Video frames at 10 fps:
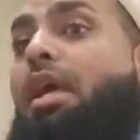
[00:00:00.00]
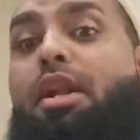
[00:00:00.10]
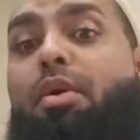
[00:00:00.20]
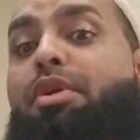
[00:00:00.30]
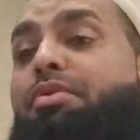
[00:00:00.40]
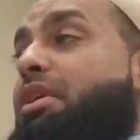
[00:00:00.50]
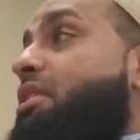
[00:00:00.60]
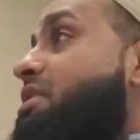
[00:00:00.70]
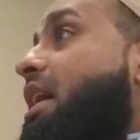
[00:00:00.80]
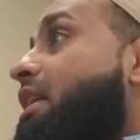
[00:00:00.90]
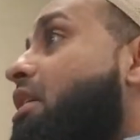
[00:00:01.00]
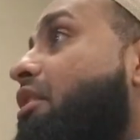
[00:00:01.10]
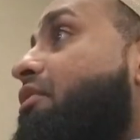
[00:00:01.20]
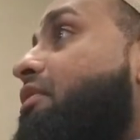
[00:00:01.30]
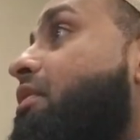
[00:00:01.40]
And all we're doing is just signing
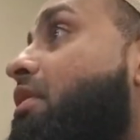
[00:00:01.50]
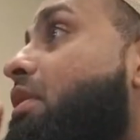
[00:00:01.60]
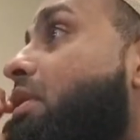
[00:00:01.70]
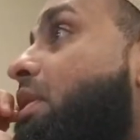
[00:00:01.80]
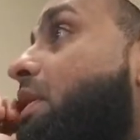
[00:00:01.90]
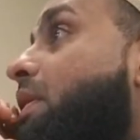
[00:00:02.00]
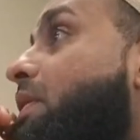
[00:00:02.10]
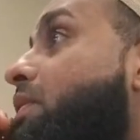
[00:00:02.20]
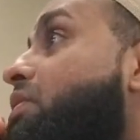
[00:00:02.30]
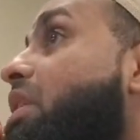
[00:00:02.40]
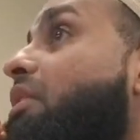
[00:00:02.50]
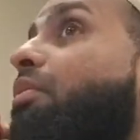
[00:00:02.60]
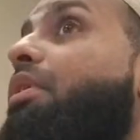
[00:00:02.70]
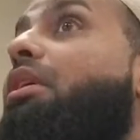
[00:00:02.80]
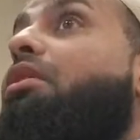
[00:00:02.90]
off. So even
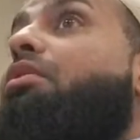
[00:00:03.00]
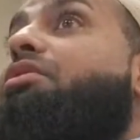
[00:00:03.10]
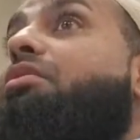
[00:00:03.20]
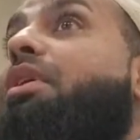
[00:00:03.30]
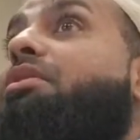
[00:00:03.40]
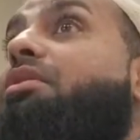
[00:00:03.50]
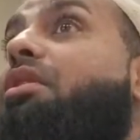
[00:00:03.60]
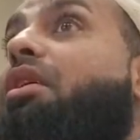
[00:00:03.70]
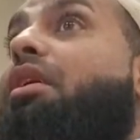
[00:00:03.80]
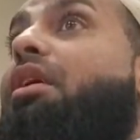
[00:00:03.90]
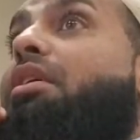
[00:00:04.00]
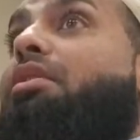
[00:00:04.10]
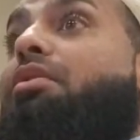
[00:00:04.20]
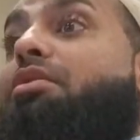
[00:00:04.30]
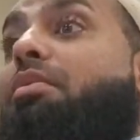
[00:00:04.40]
when you go to rent a car, you
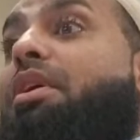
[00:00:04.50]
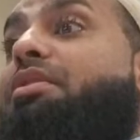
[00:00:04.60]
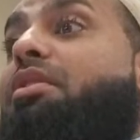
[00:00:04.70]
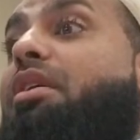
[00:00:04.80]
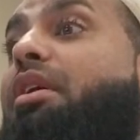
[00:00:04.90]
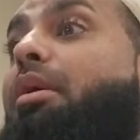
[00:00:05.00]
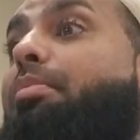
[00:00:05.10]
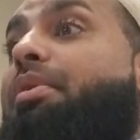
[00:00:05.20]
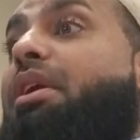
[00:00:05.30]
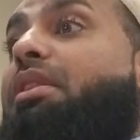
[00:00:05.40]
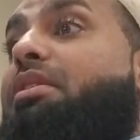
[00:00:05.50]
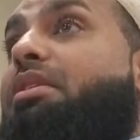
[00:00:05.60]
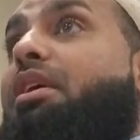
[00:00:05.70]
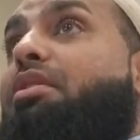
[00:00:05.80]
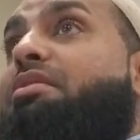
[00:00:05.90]
go to a rental car company and they're
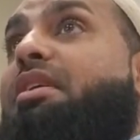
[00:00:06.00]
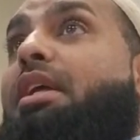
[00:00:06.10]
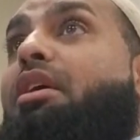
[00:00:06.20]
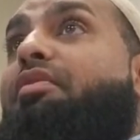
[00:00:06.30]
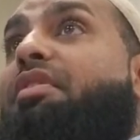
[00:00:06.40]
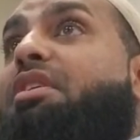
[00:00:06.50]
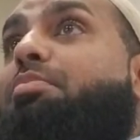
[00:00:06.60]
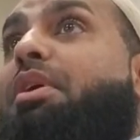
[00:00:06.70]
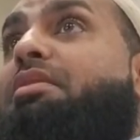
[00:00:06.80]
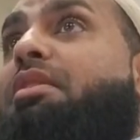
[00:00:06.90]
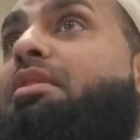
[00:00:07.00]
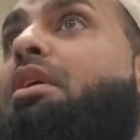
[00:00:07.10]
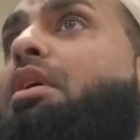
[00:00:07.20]
telling you to sign off on these places.